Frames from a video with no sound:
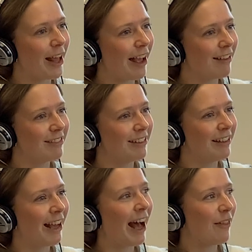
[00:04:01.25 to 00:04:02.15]
air
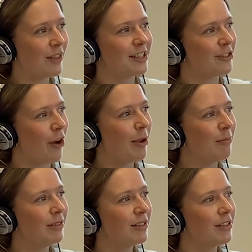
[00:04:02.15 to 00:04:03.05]
at this
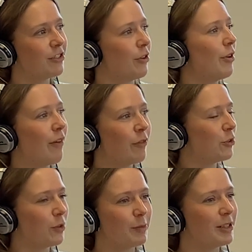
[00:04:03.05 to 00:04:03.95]
time, so you have no
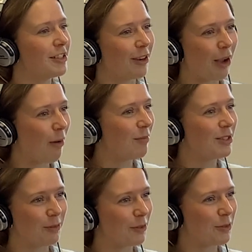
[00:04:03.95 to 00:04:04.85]
choice but to suck it up,
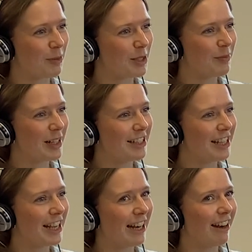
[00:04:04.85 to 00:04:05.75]
deal with the
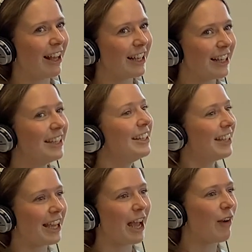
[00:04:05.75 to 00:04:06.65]
responsibility, and
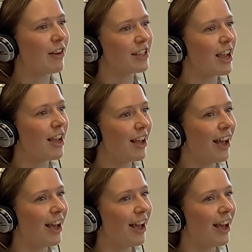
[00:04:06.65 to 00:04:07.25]
get your head around it.